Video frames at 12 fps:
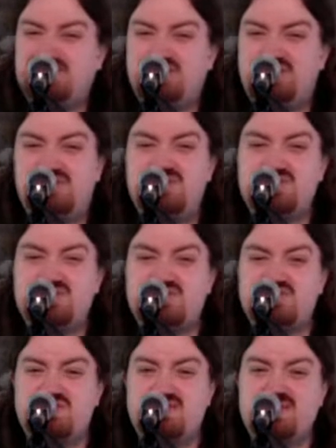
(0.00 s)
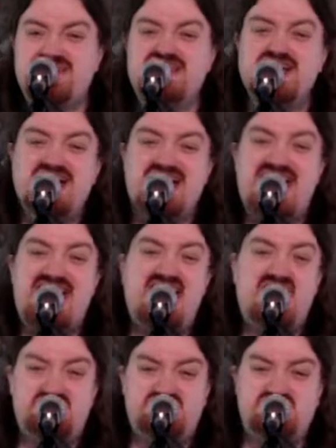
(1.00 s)
used to race
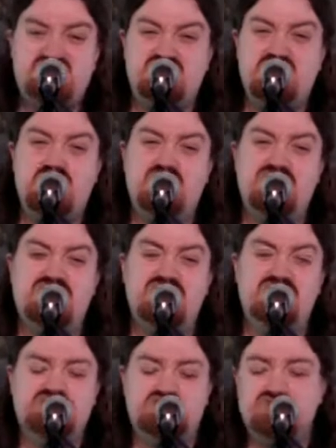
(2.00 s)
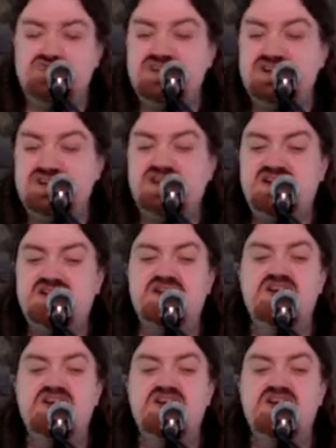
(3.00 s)
out to the willow tree,